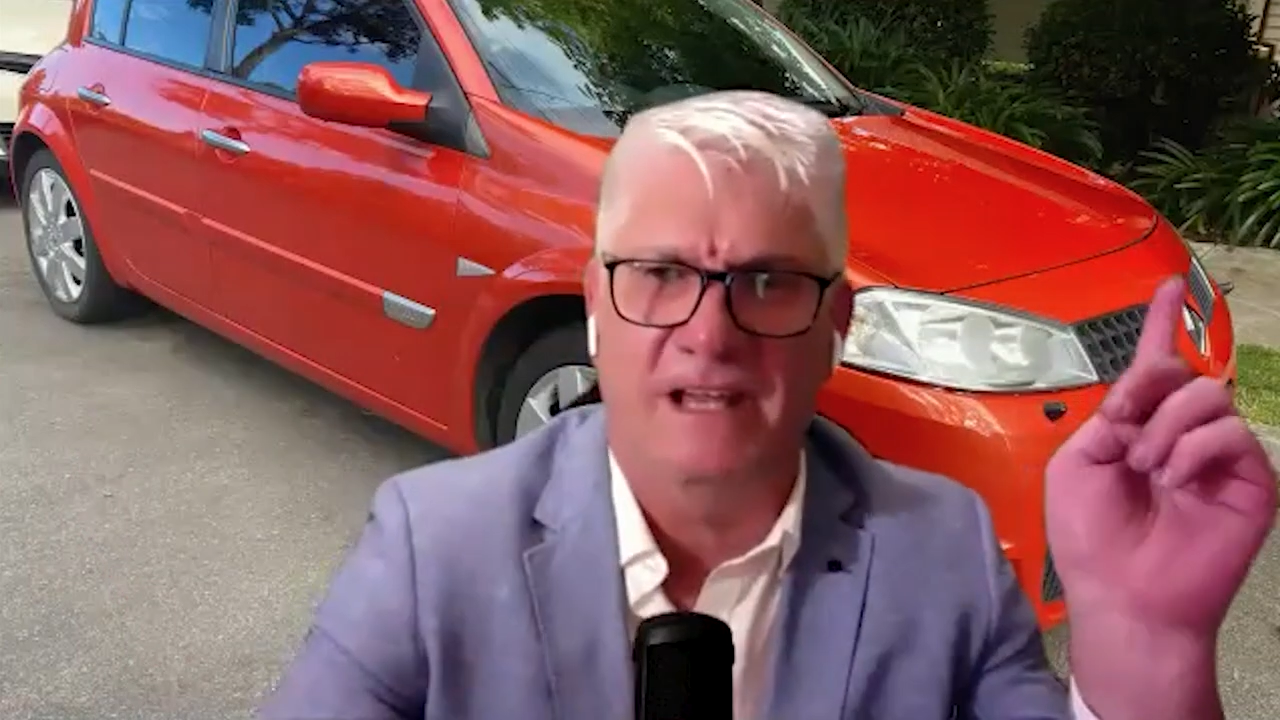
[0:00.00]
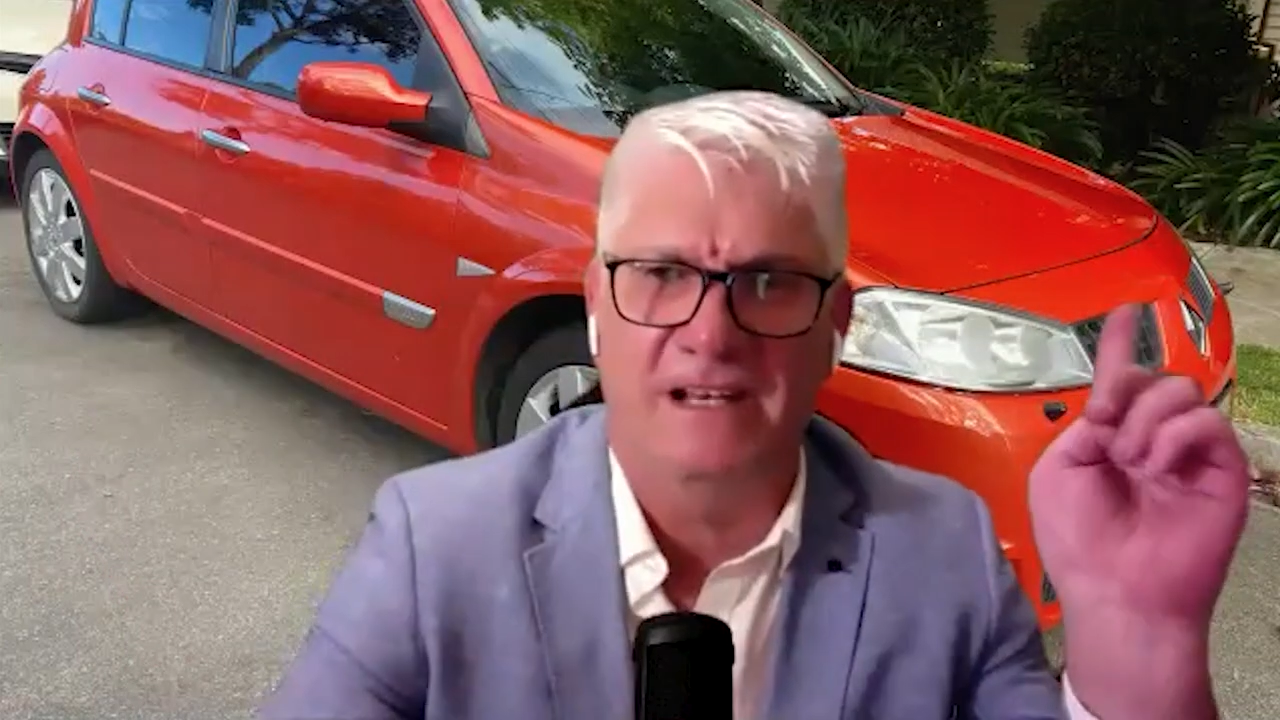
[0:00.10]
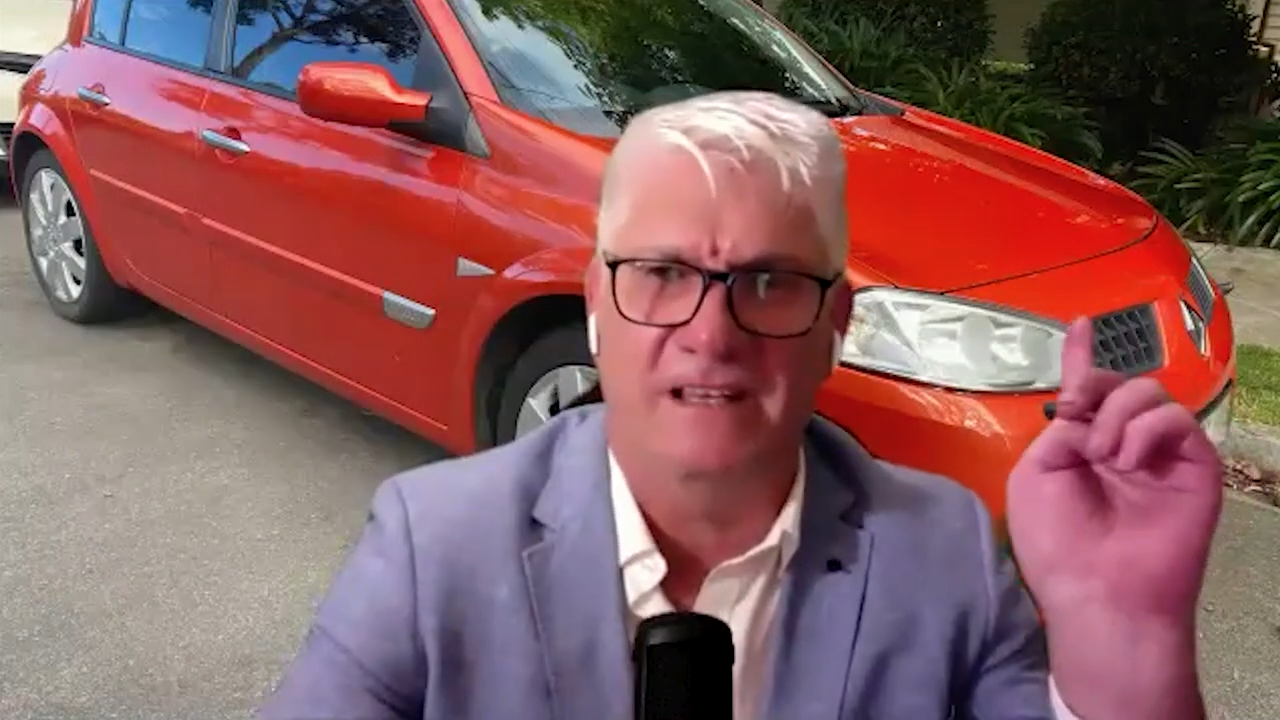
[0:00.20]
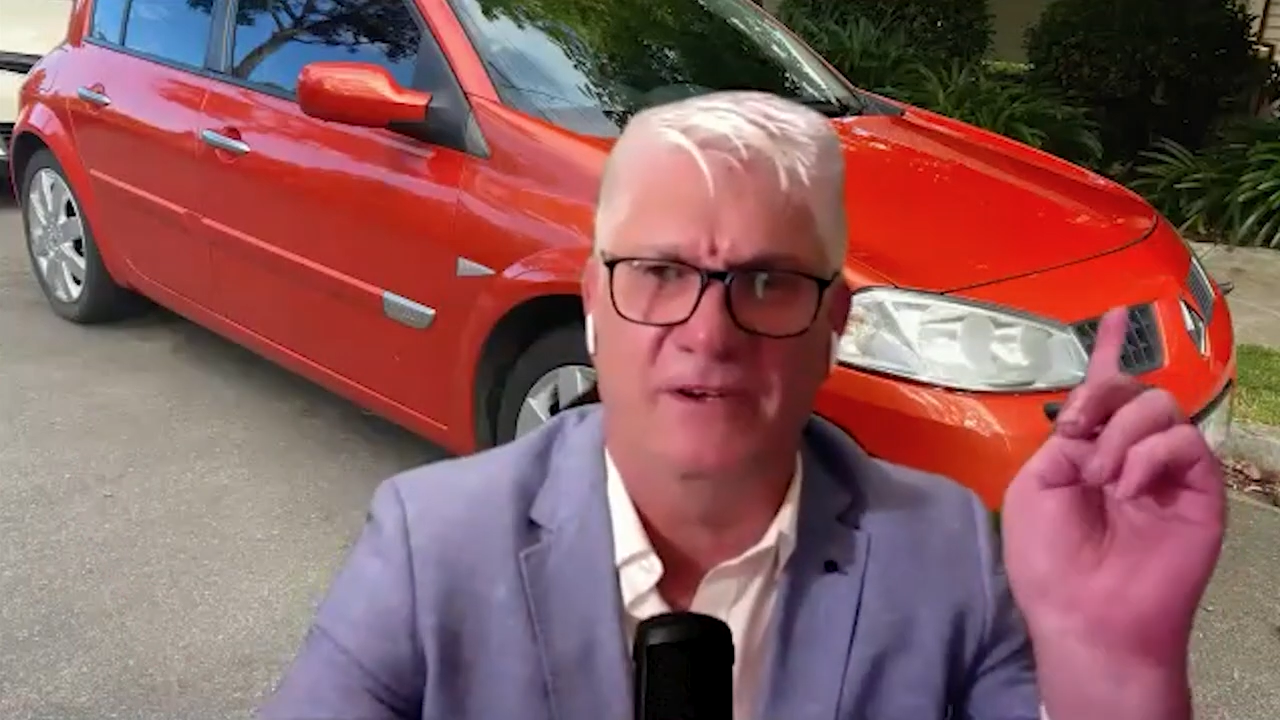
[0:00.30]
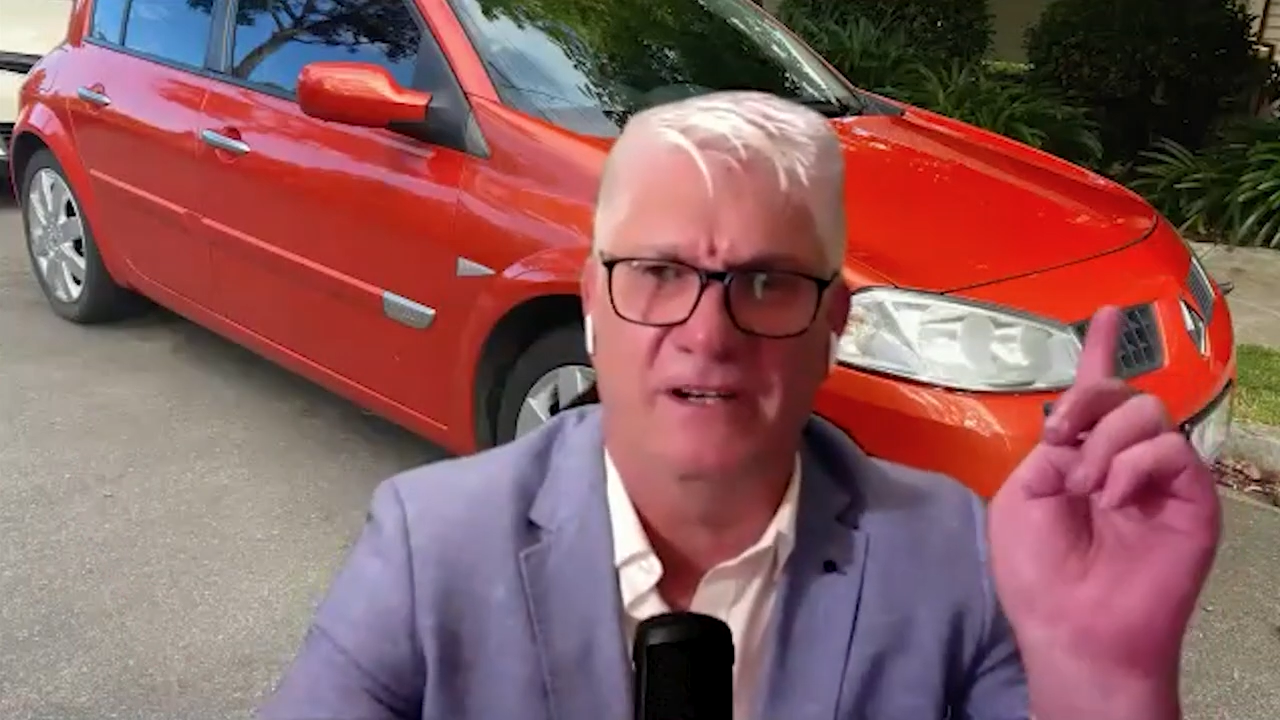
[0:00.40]

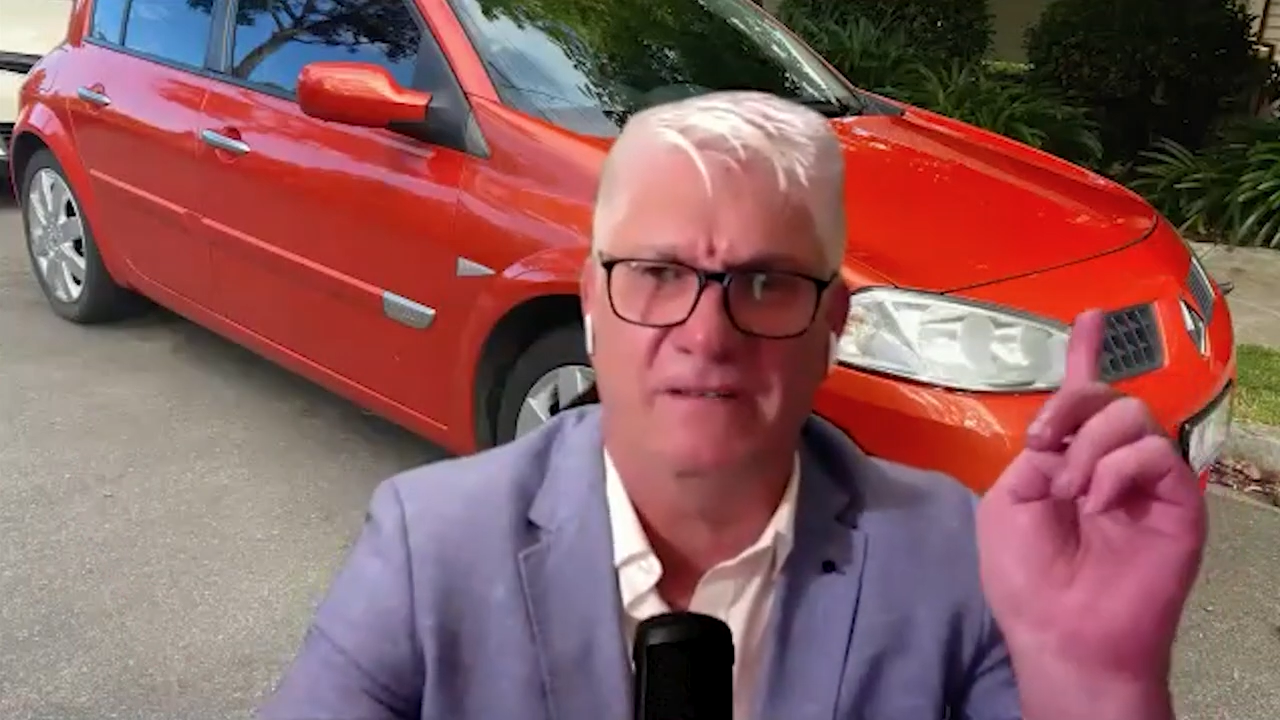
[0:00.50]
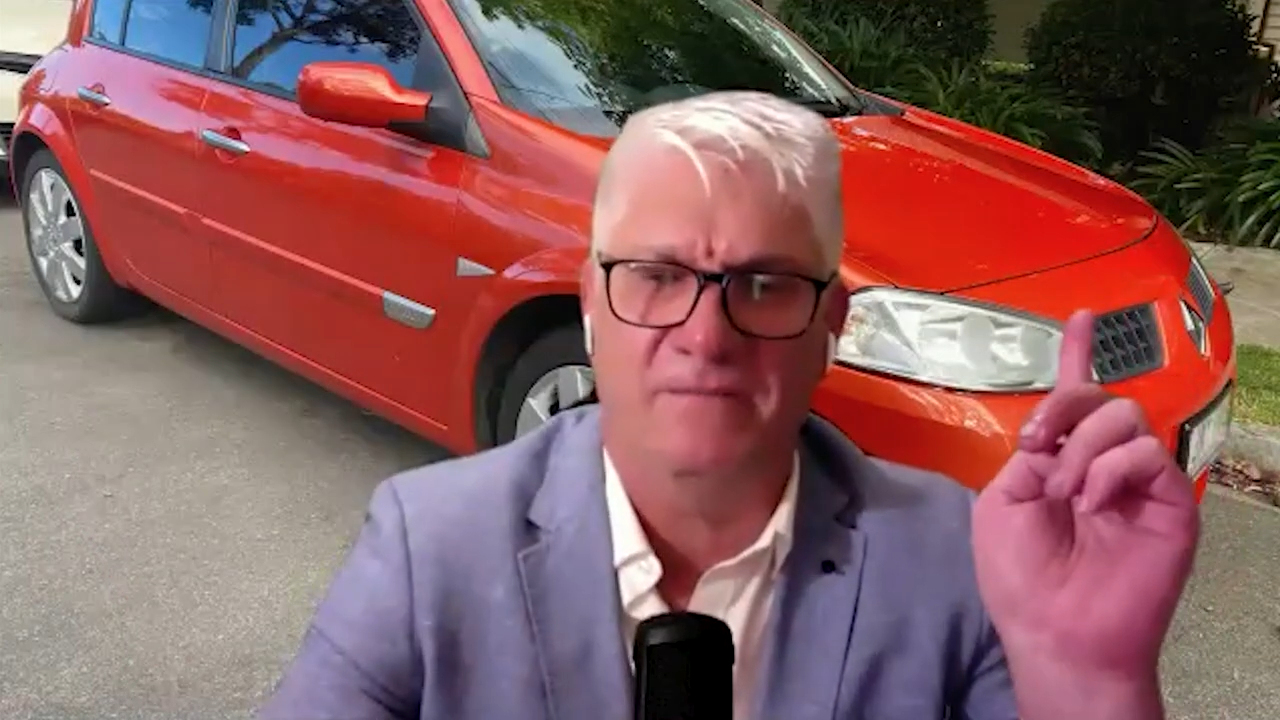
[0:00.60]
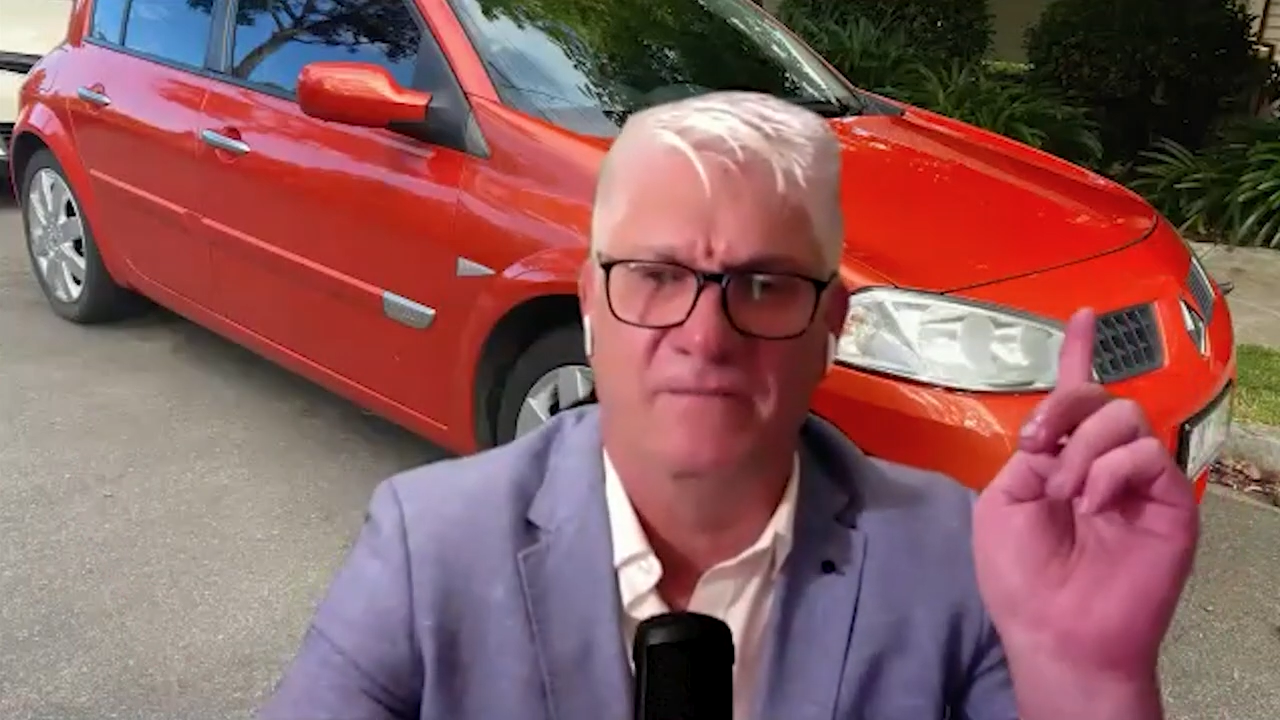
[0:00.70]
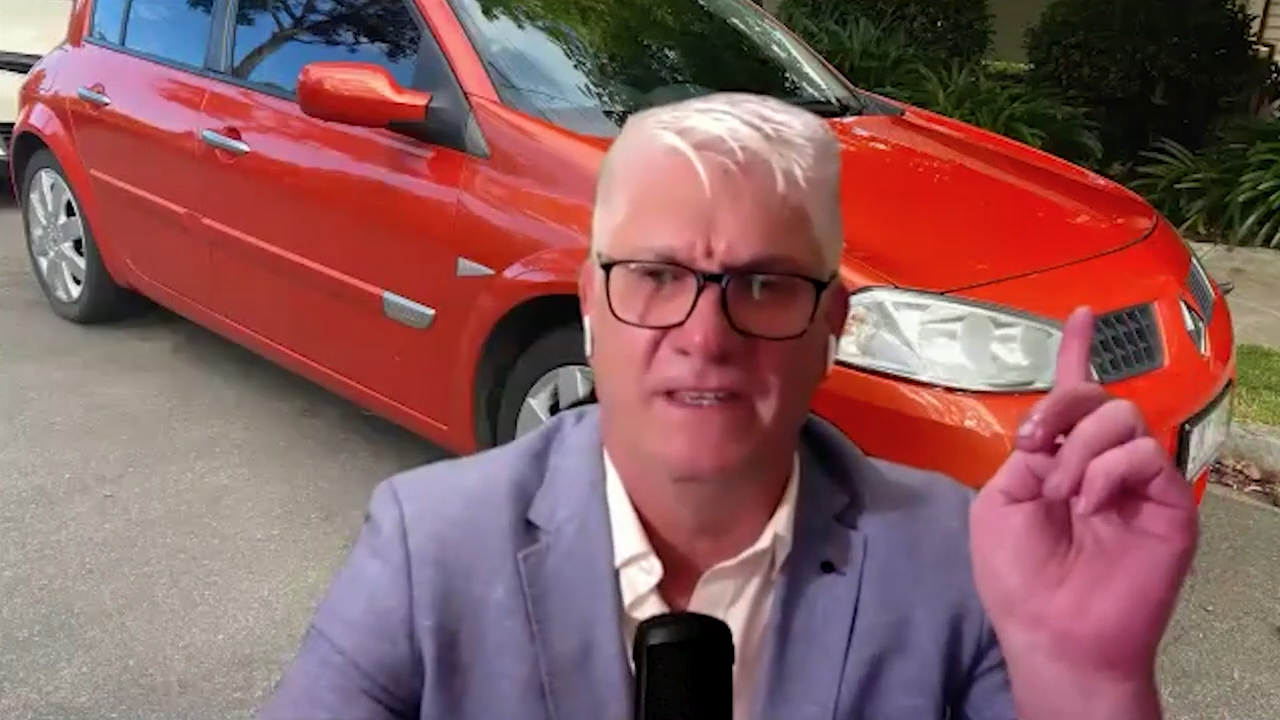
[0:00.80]
under the bonnet